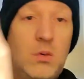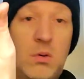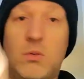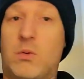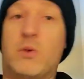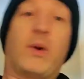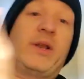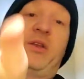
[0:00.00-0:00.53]

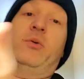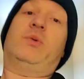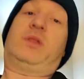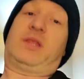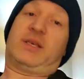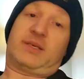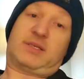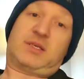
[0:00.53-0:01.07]
What do I do
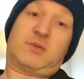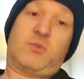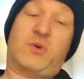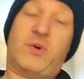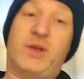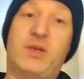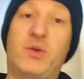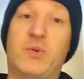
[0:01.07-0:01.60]
with this? What
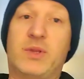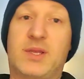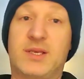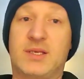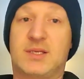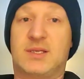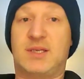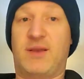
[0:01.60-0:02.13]
do I do with
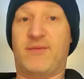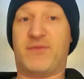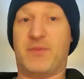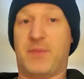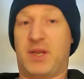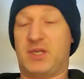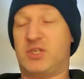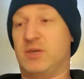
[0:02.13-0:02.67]
this
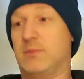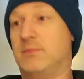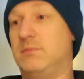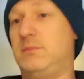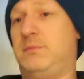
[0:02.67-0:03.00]
information?